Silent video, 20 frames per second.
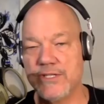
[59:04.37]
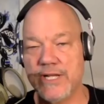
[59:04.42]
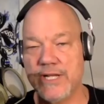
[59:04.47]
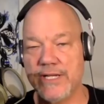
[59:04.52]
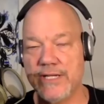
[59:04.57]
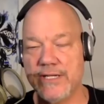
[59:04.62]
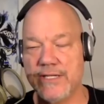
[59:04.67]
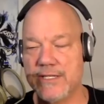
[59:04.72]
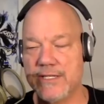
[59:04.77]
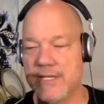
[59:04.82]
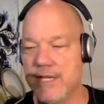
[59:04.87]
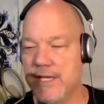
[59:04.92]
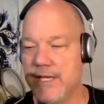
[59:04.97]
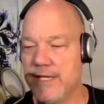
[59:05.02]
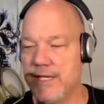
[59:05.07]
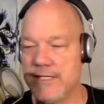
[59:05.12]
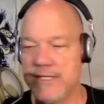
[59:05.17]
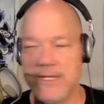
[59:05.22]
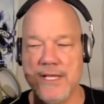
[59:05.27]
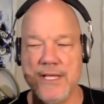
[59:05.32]
United
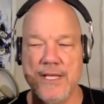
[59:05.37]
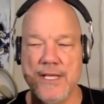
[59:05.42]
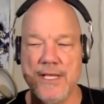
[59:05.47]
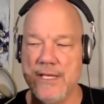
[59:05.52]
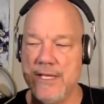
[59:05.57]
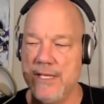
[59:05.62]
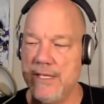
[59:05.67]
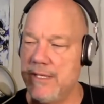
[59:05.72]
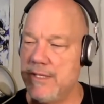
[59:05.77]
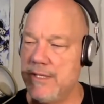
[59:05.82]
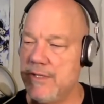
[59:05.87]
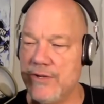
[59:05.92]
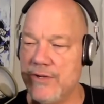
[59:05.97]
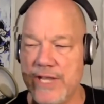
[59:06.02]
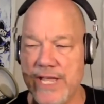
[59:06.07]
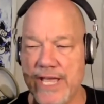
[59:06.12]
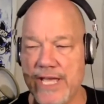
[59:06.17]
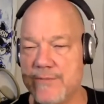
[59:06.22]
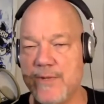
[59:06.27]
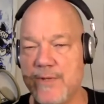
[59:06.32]
States, your
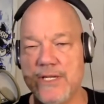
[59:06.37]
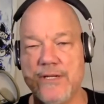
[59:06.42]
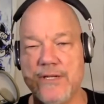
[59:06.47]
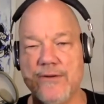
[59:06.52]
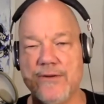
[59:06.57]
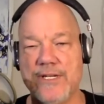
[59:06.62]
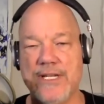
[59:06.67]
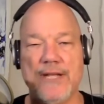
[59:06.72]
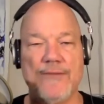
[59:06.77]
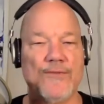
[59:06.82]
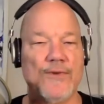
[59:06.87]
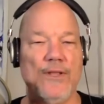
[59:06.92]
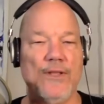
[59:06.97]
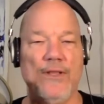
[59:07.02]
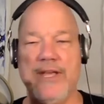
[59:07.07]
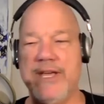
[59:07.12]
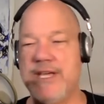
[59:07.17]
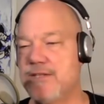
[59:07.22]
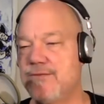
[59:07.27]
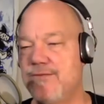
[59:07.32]
dad's been doing that for the
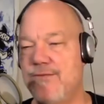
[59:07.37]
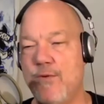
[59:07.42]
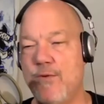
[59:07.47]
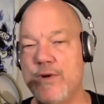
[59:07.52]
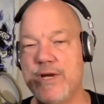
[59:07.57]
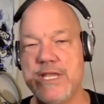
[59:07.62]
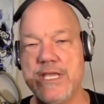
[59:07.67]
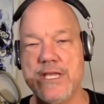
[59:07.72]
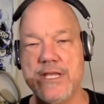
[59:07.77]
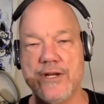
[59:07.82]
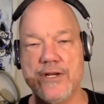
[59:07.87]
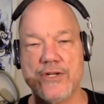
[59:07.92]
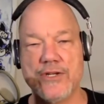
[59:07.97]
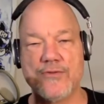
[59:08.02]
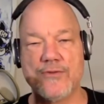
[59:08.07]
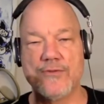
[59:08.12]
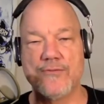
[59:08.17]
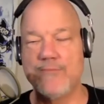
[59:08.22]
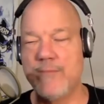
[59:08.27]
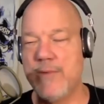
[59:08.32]
last 40 years
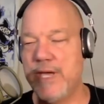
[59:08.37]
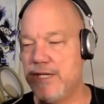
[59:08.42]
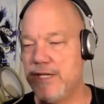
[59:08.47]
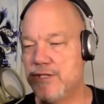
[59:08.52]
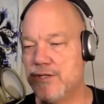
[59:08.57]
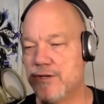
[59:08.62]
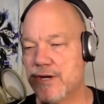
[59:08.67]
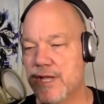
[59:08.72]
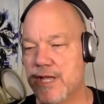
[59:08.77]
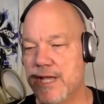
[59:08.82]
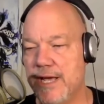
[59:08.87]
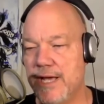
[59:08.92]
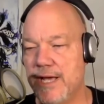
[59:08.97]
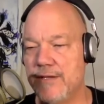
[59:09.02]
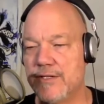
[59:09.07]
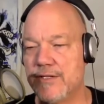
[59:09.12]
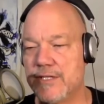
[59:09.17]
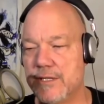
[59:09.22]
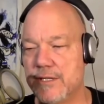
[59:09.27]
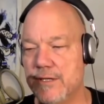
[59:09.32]
with major
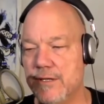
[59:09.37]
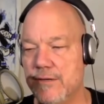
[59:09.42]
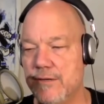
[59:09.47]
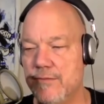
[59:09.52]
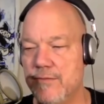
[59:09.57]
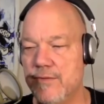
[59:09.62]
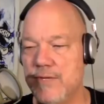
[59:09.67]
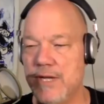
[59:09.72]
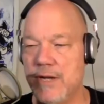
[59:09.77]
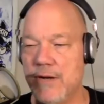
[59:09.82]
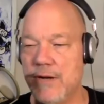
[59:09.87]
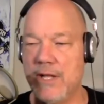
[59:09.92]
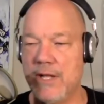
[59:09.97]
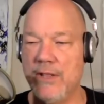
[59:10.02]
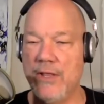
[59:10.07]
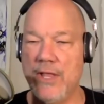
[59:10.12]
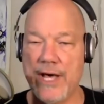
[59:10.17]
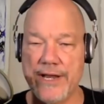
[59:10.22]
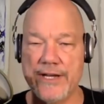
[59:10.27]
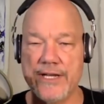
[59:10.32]
accounts. So, a
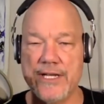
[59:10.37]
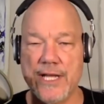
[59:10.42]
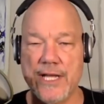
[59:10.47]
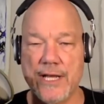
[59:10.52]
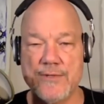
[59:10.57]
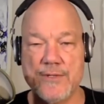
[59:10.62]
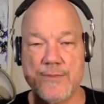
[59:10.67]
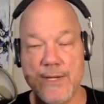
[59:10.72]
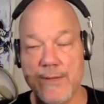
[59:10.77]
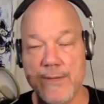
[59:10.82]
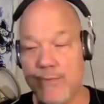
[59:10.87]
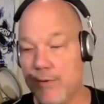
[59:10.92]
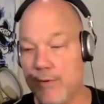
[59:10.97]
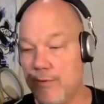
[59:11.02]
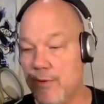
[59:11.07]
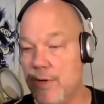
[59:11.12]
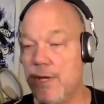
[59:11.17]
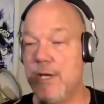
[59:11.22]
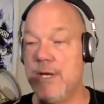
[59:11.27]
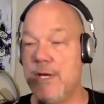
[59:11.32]
lot of times people,
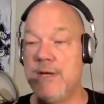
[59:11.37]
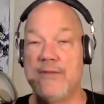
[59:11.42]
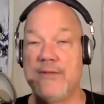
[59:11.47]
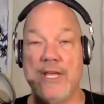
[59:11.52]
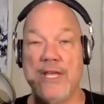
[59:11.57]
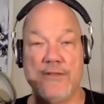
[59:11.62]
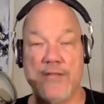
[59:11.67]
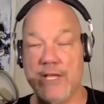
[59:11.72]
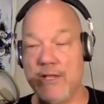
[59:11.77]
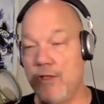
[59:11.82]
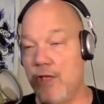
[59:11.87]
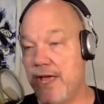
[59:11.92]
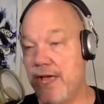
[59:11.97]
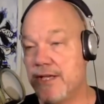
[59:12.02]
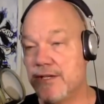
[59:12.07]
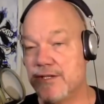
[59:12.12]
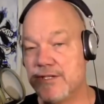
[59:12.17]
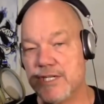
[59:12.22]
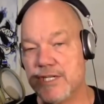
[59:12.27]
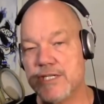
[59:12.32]
they like
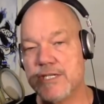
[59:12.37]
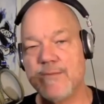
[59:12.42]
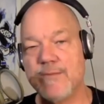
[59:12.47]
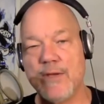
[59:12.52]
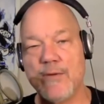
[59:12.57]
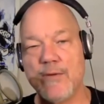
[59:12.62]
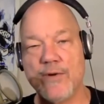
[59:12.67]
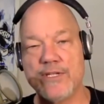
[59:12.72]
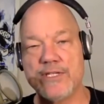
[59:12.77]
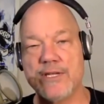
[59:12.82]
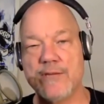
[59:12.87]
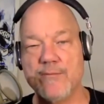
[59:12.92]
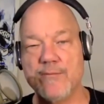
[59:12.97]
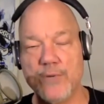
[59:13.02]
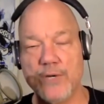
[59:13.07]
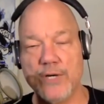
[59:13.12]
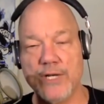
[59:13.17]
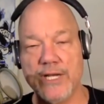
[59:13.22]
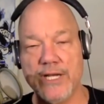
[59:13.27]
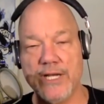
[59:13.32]
a system, they want something
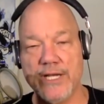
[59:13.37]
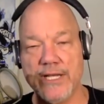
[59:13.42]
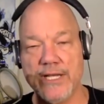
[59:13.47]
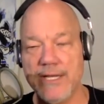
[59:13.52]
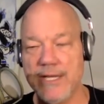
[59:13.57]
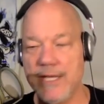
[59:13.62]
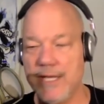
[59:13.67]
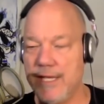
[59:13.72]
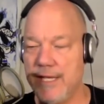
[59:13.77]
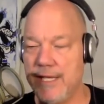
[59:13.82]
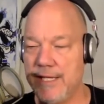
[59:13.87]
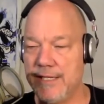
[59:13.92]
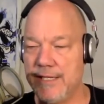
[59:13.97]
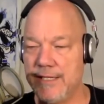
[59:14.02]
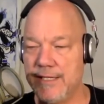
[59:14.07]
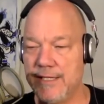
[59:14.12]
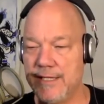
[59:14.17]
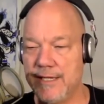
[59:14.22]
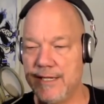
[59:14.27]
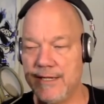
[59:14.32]
put in, and
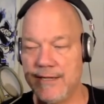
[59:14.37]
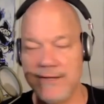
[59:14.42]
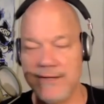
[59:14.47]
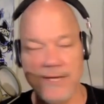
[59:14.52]
I'm